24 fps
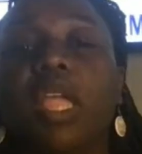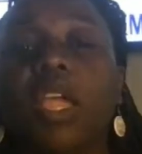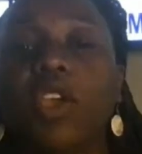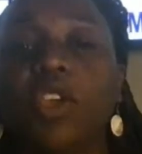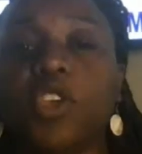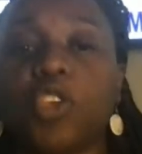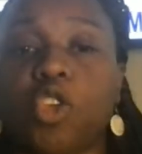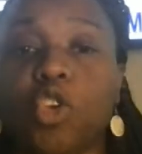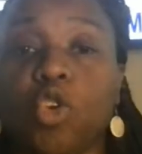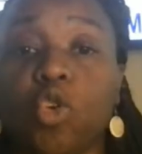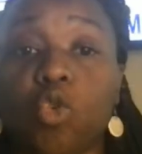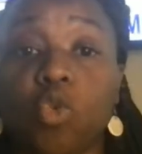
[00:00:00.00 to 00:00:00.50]

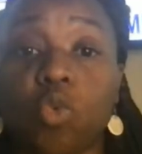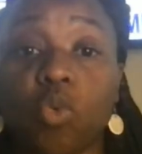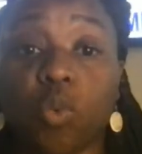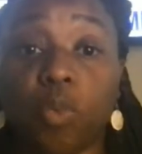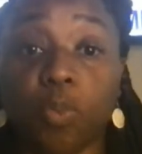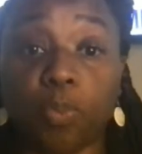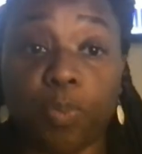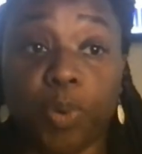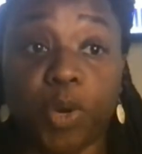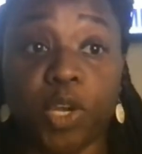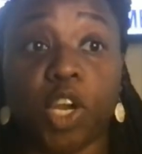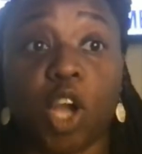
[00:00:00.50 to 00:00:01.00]

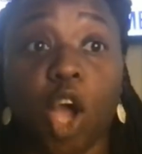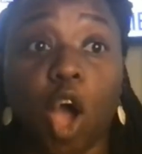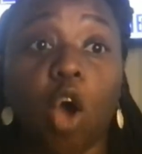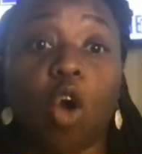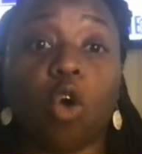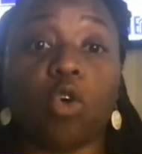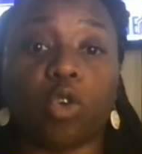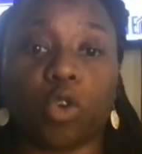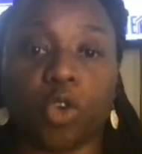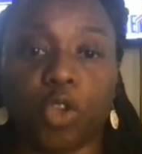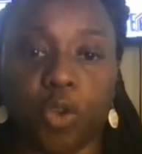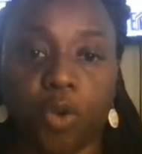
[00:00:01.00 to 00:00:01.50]
You put a
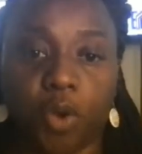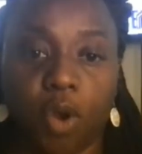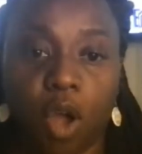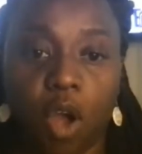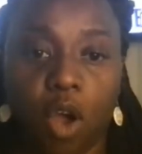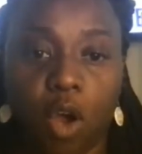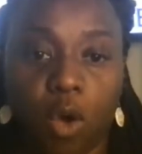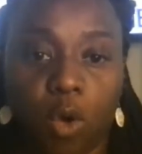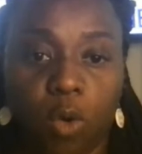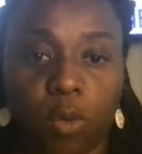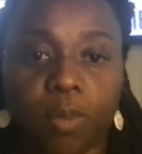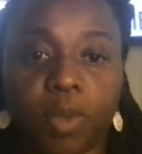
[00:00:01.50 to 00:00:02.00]
code on your
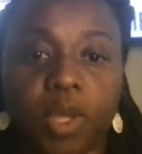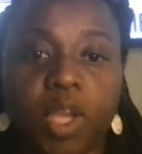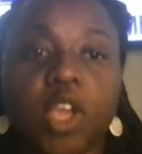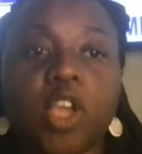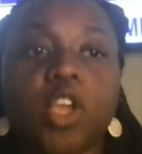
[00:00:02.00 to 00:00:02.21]
home.